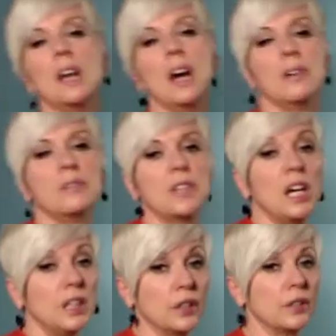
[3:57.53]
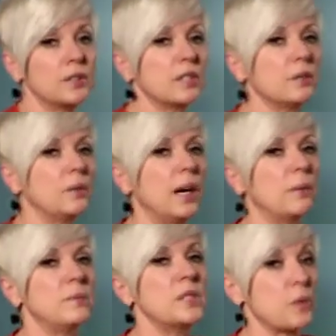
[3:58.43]
of color
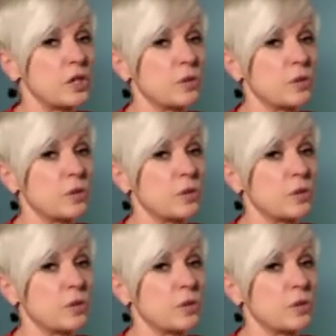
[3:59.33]
to stress your